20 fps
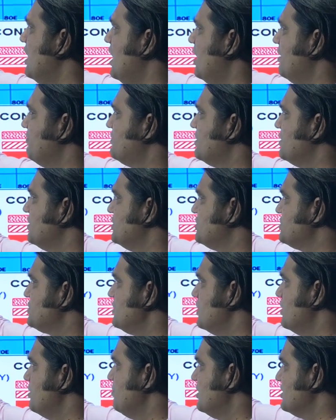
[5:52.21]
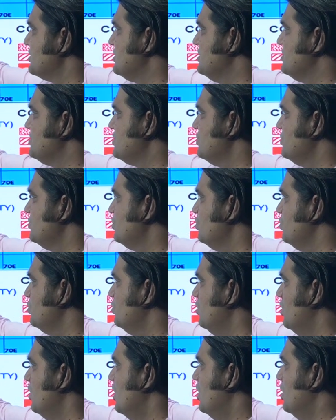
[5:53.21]
after its emergence
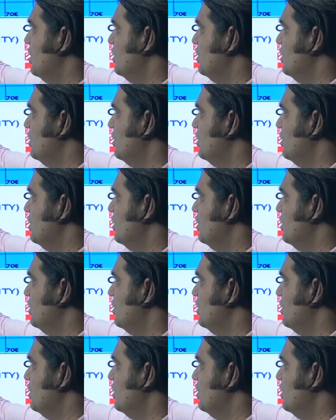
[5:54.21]
into